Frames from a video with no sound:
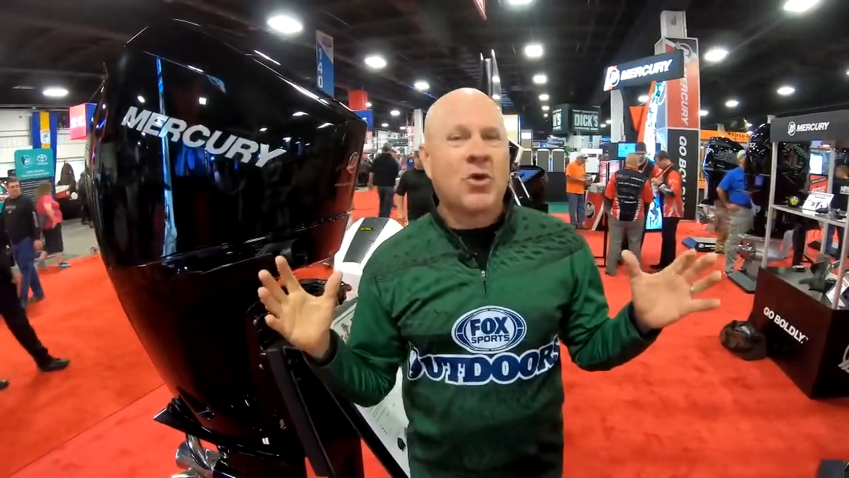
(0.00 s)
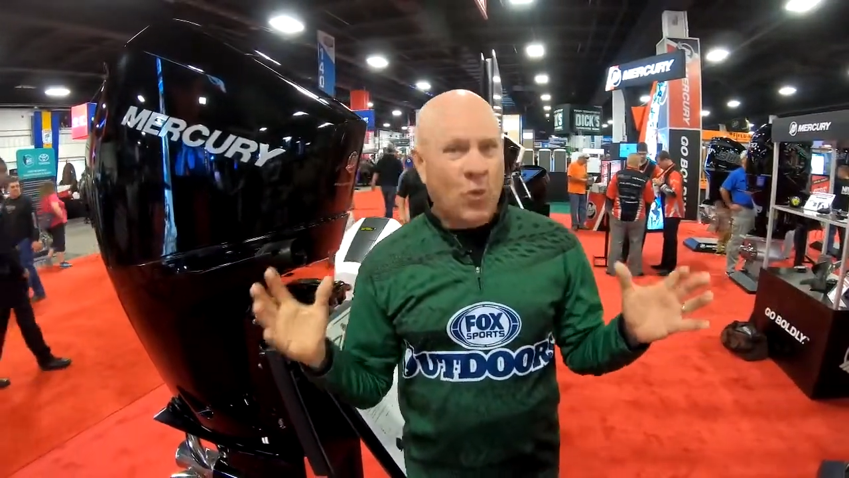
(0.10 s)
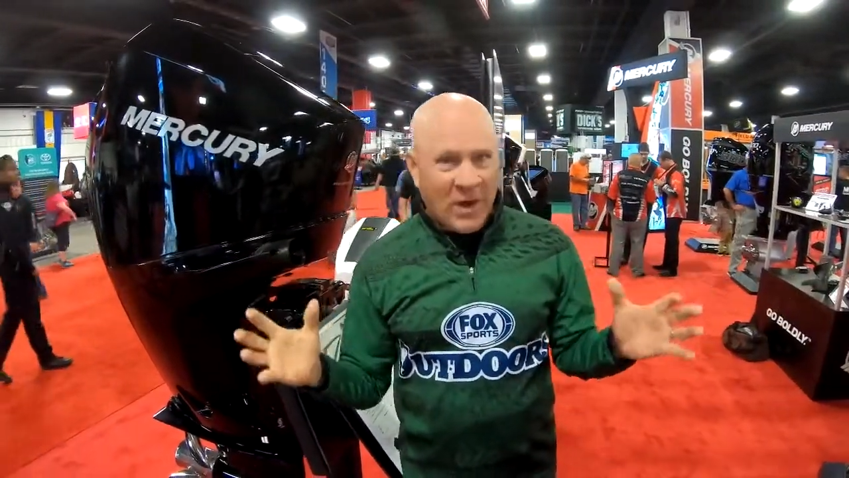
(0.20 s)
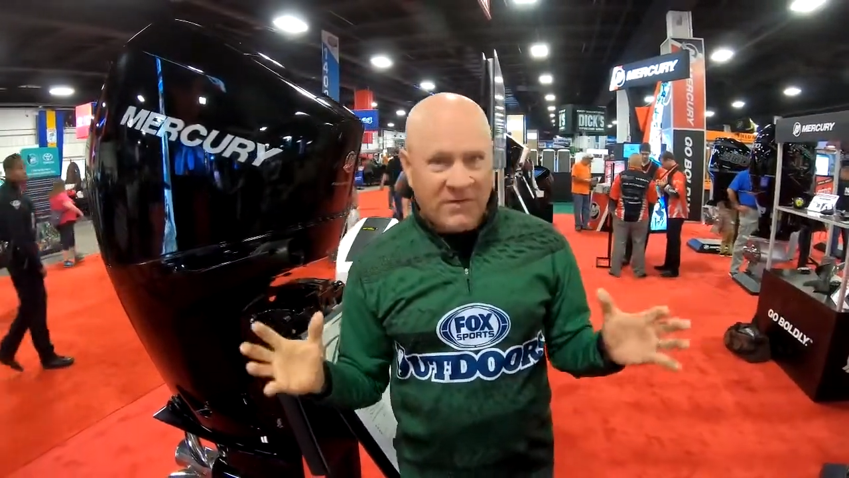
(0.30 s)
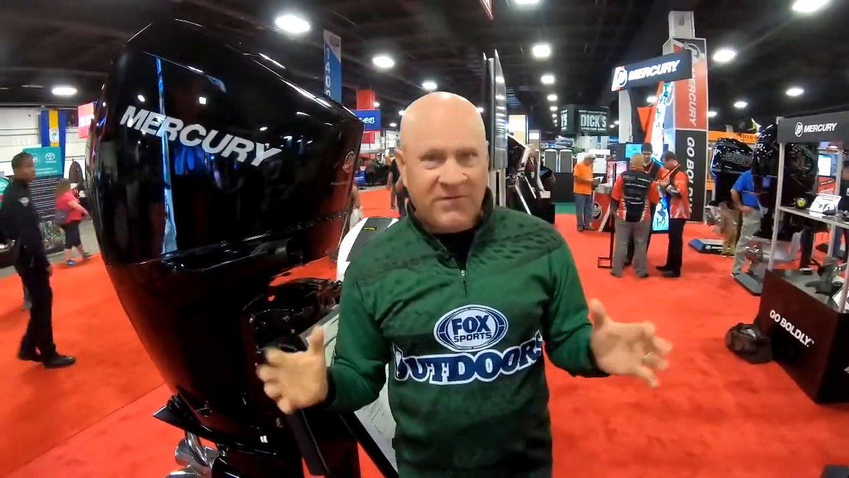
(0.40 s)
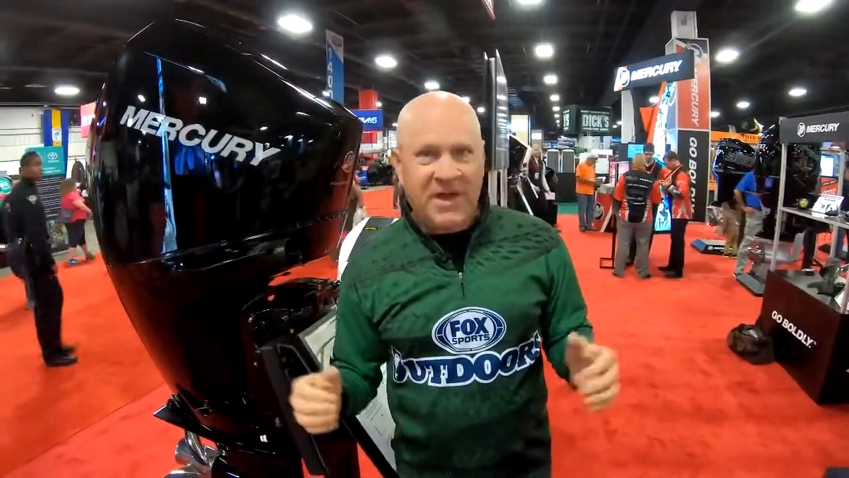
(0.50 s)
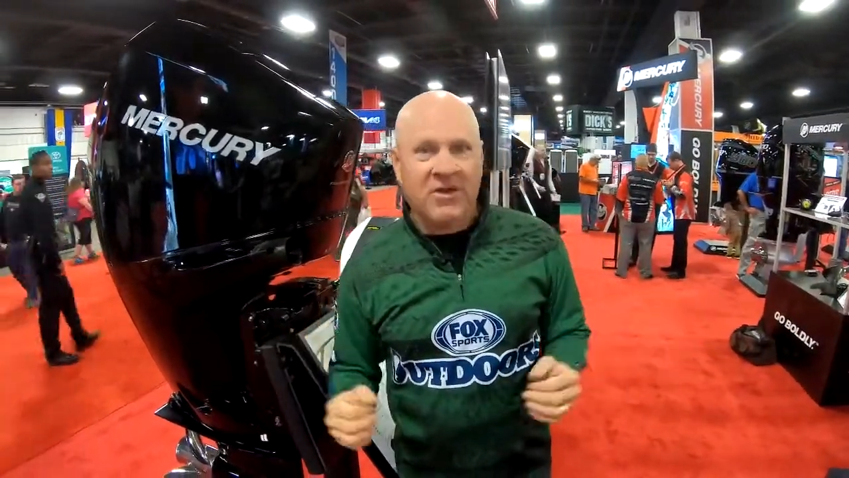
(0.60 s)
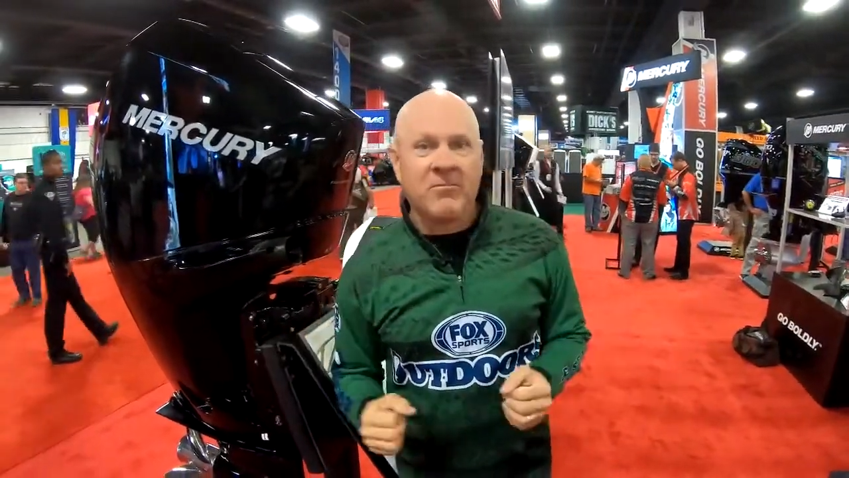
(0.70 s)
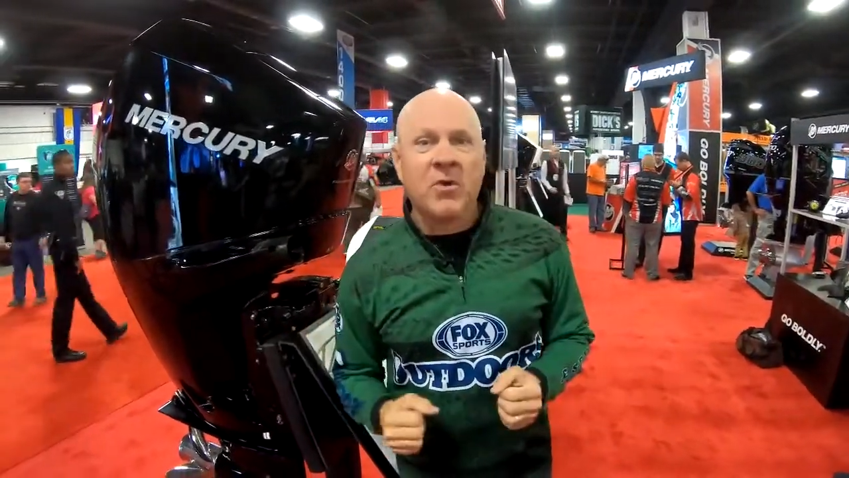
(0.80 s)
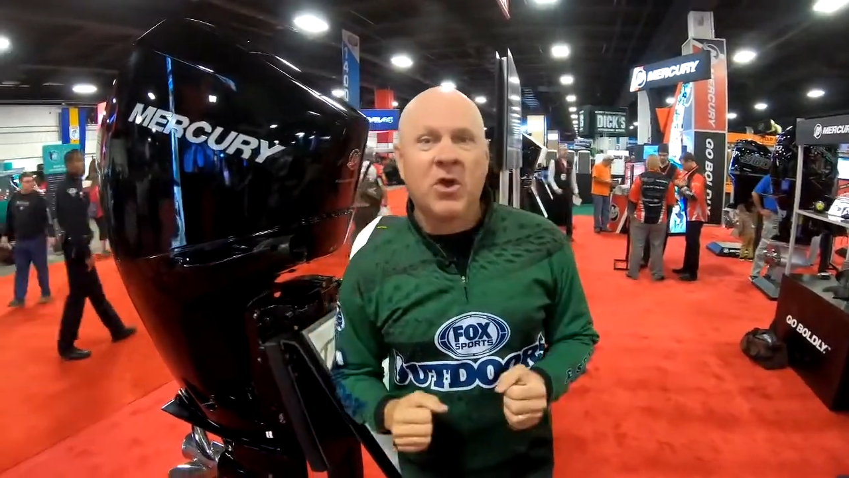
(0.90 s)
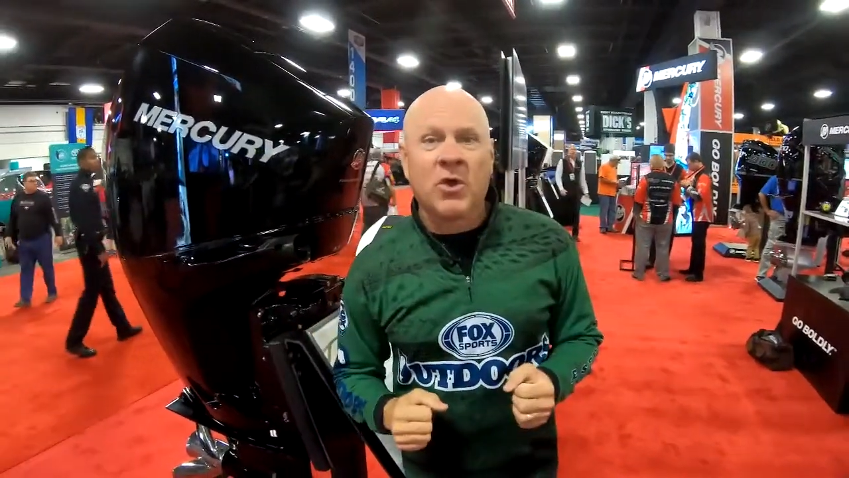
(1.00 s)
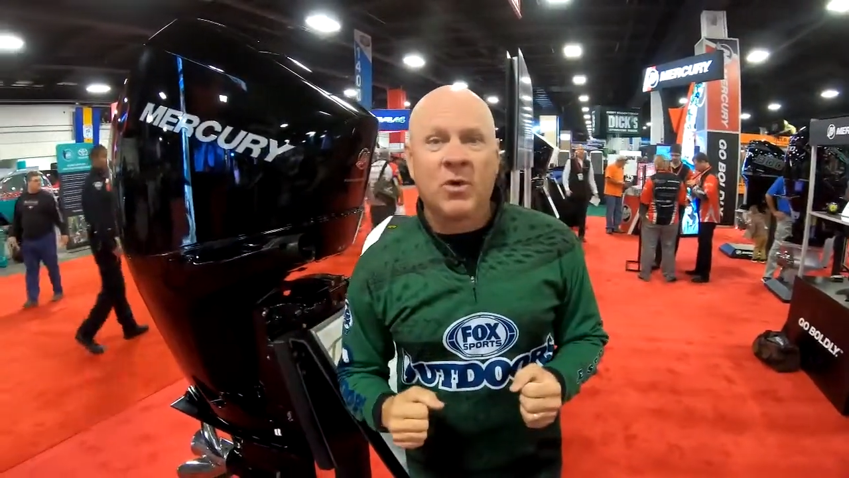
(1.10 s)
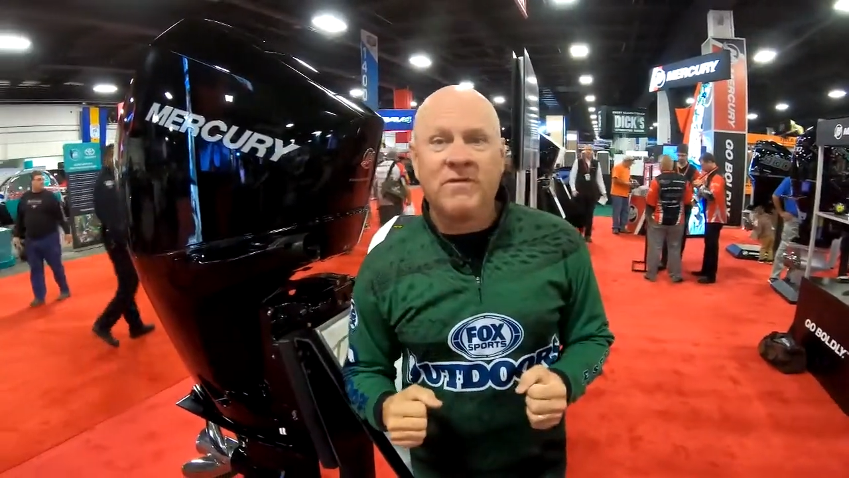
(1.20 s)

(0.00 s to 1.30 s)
great fan of Mercury